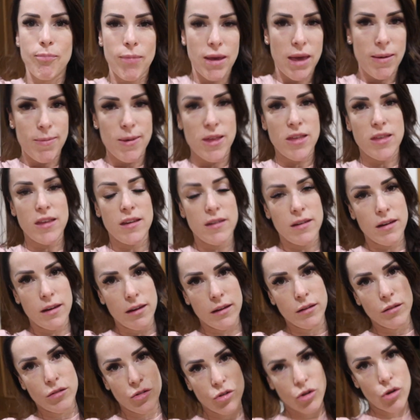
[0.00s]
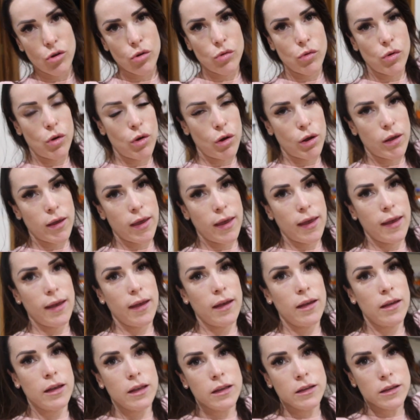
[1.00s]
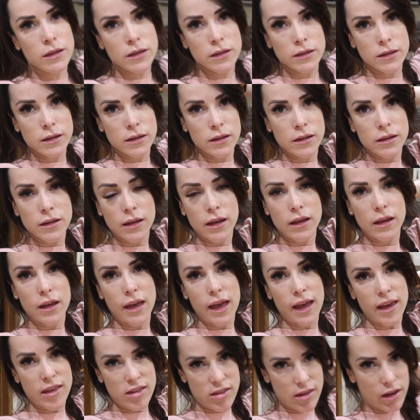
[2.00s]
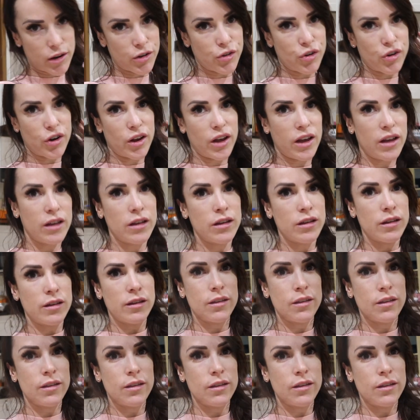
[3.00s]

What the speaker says: babysitting, dog walking, etc.